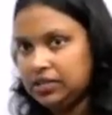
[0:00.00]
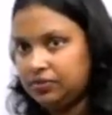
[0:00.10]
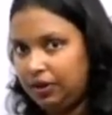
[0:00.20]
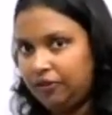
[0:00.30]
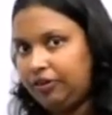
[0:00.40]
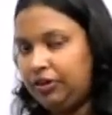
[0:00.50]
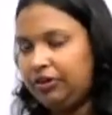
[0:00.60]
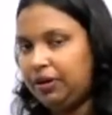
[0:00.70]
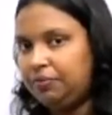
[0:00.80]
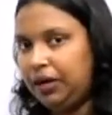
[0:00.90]
x, we have when we
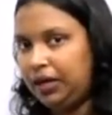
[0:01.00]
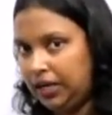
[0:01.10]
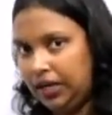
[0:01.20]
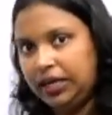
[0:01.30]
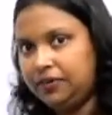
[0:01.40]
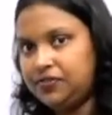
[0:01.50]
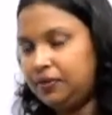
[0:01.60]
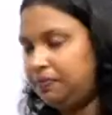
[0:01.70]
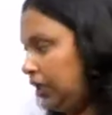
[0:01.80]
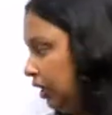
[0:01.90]
divide by a negative
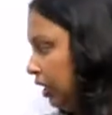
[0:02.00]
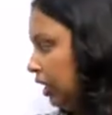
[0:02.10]
something,